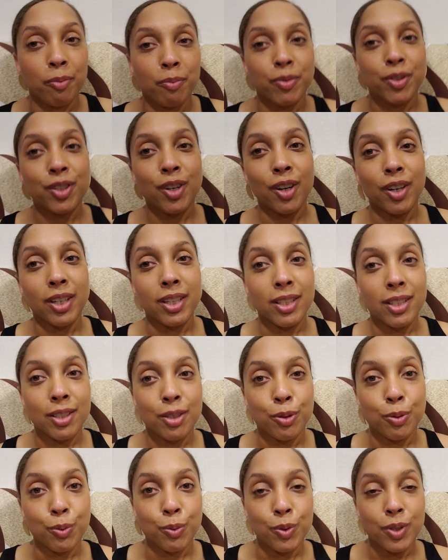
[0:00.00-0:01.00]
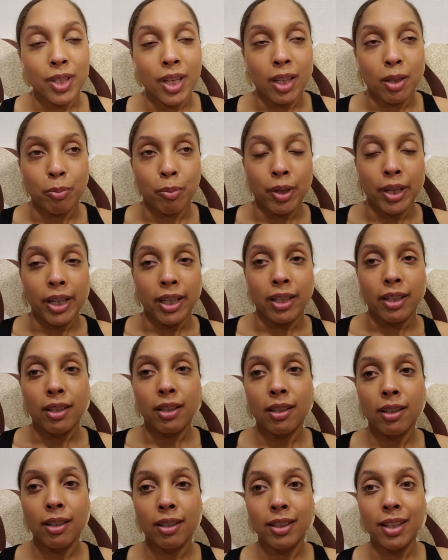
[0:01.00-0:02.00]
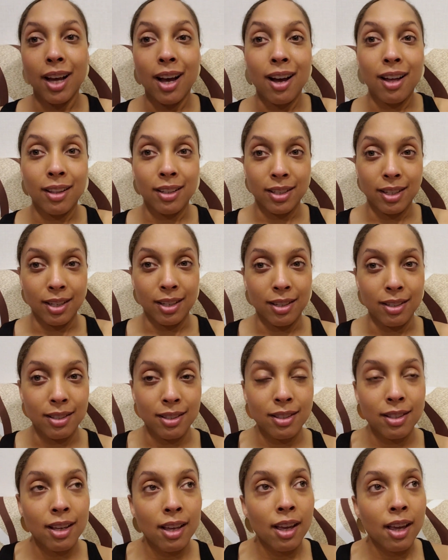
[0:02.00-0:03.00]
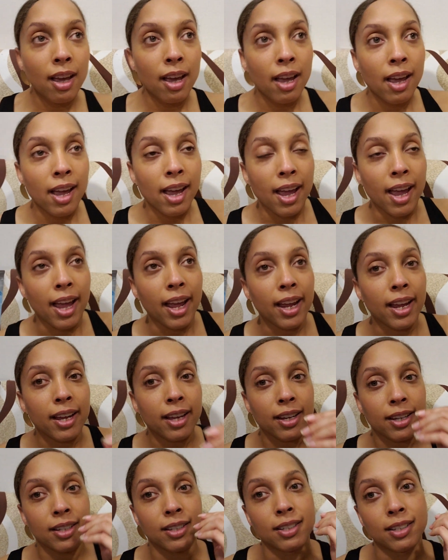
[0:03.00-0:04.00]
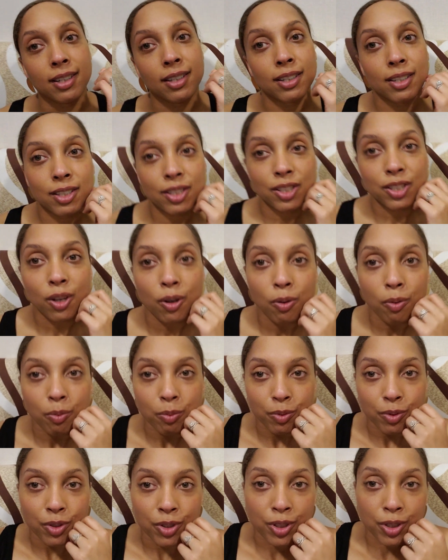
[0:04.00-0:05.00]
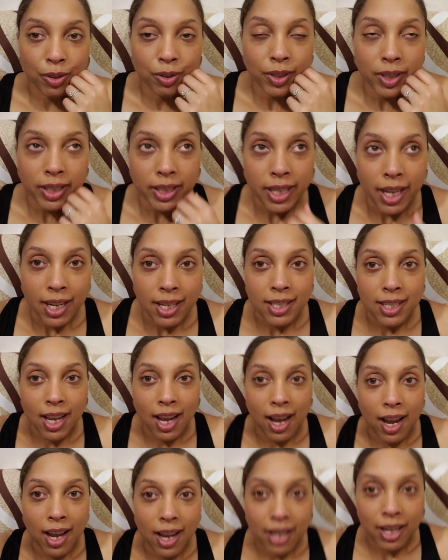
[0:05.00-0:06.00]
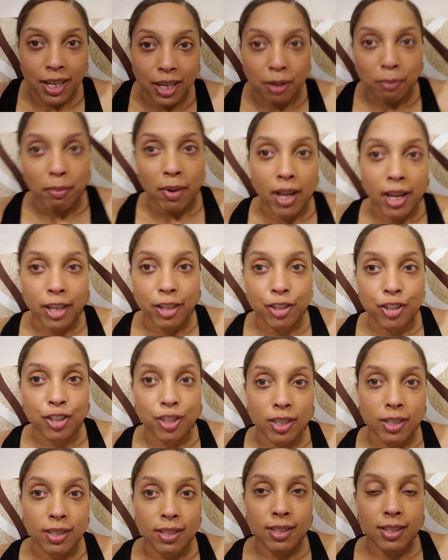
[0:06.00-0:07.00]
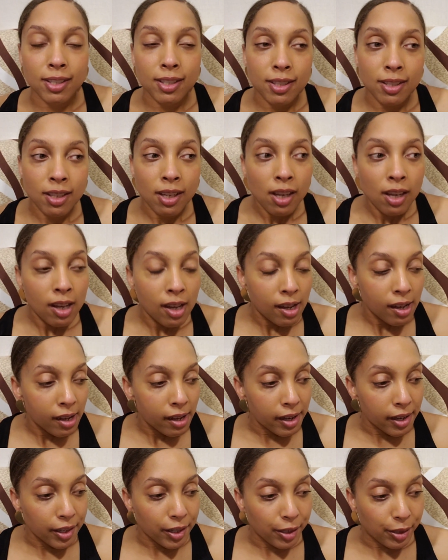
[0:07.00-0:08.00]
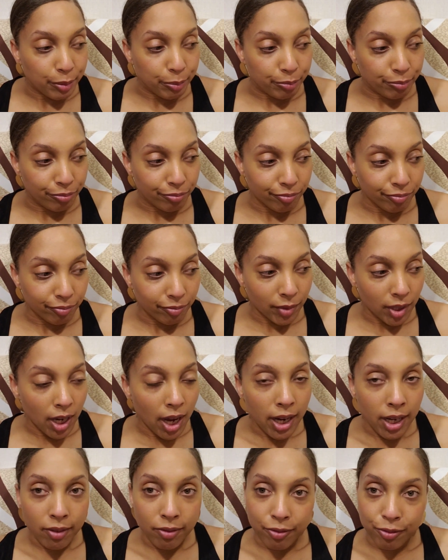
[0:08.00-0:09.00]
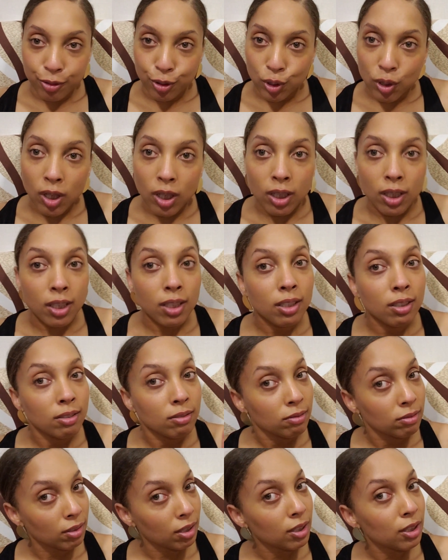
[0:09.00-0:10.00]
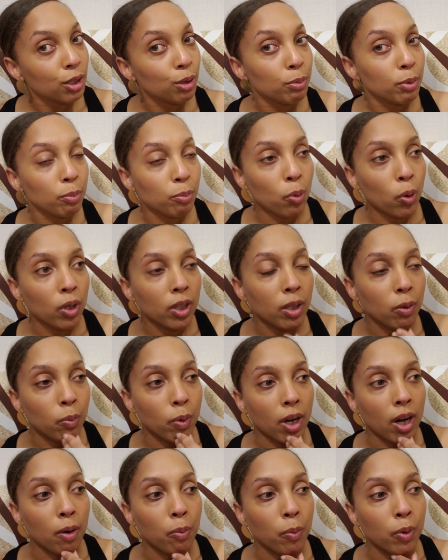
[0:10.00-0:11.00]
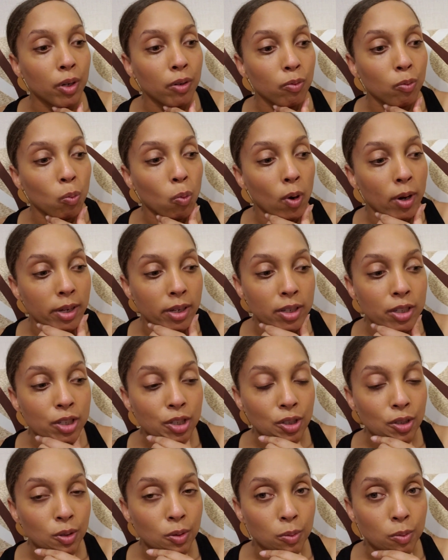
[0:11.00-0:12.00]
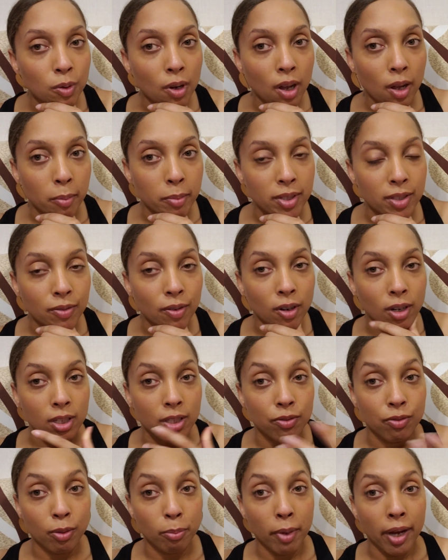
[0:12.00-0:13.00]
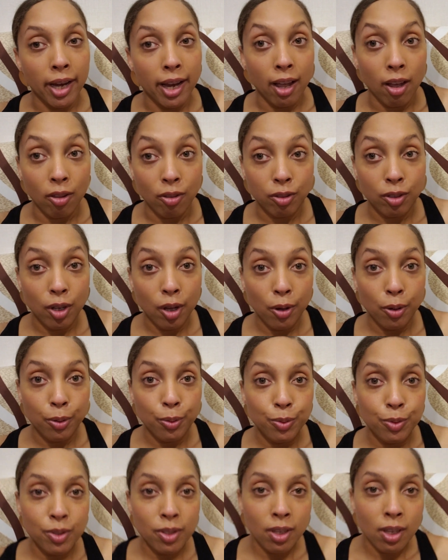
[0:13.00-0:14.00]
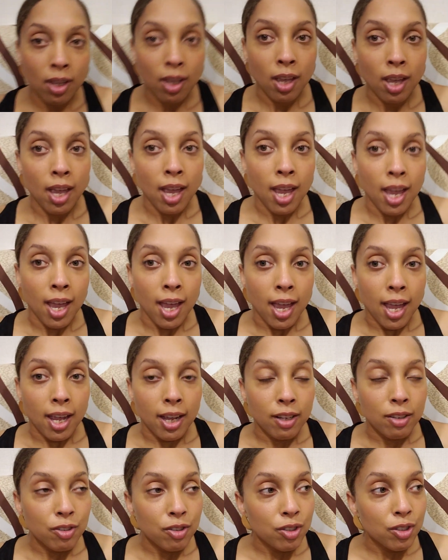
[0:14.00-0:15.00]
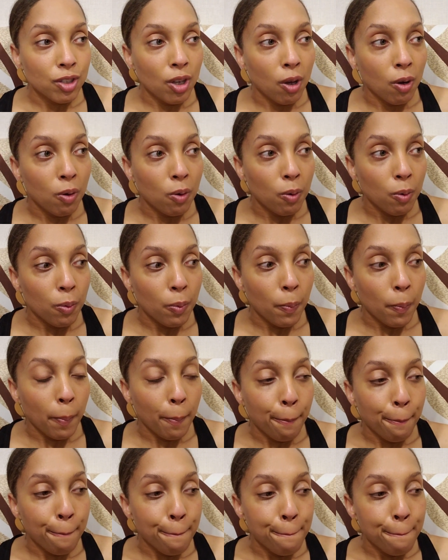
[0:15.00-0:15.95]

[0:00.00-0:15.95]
starting to celebrate the holidays. And so during that time, I just kind of drunk a little bit more than what I would have wanted to, as far as for my health goes. And so